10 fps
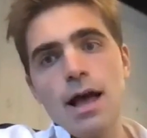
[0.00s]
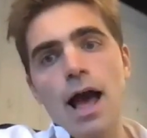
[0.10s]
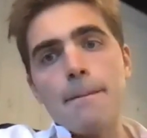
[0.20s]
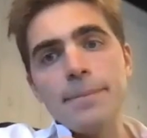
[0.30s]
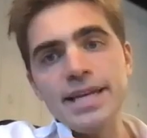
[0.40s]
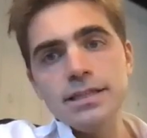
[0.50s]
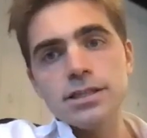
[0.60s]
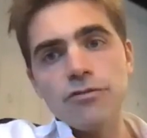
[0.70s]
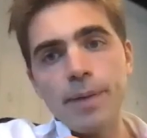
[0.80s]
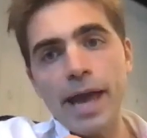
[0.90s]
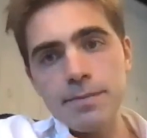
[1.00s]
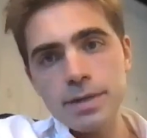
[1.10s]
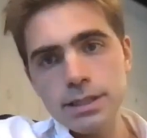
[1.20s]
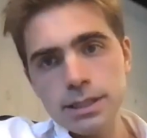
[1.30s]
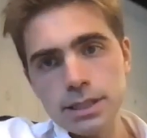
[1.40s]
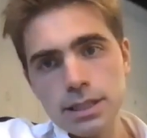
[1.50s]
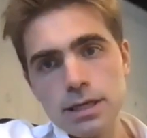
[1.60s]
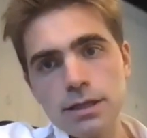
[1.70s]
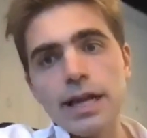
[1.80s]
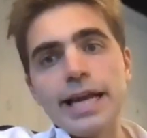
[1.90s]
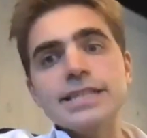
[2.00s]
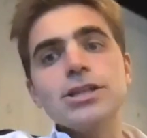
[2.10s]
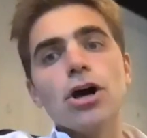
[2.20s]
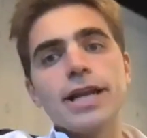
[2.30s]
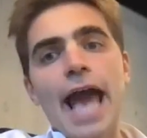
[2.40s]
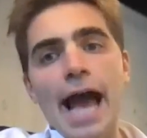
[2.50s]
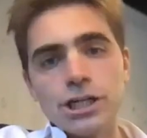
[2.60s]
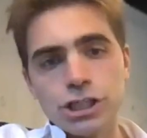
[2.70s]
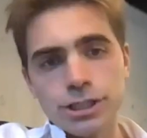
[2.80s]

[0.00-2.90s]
a means of payment that is not cash.